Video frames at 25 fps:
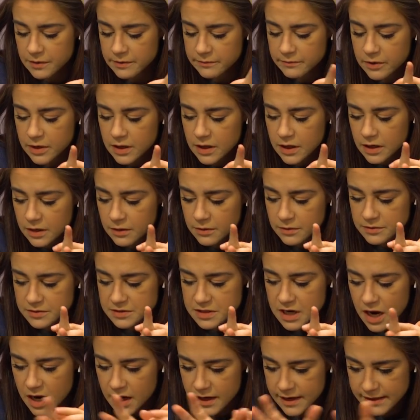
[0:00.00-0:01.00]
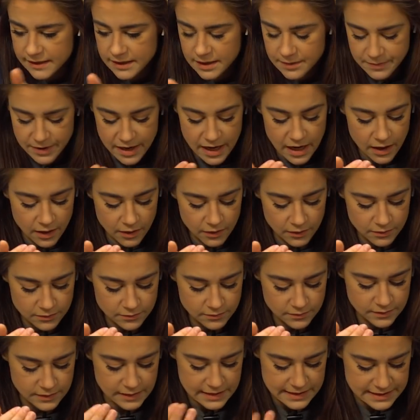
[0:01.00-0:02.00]
when we're talking
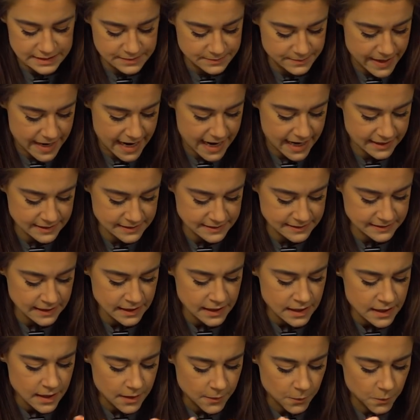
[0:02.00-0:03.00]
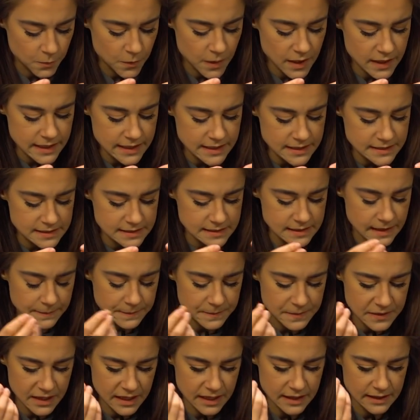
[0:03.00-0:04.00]
about these masks, what is
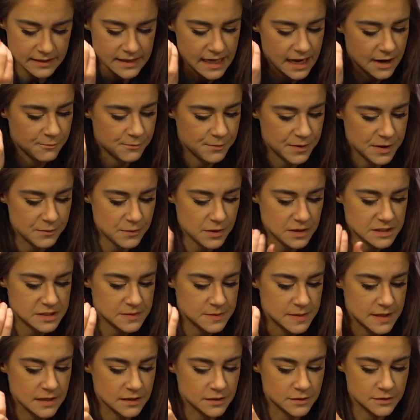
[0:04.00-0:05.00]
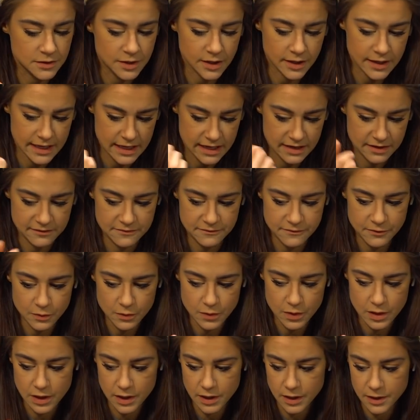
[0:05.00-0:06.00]
something that we want to be looking
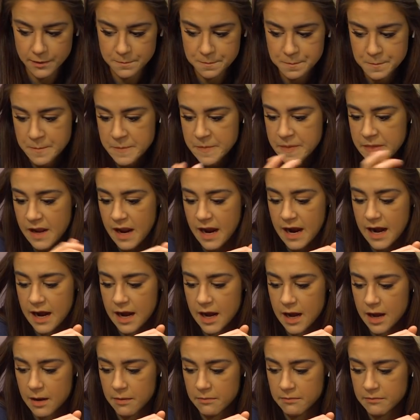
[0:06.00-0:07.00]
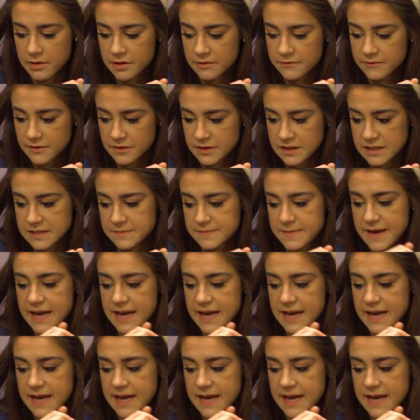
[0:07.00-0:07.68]
for um, for these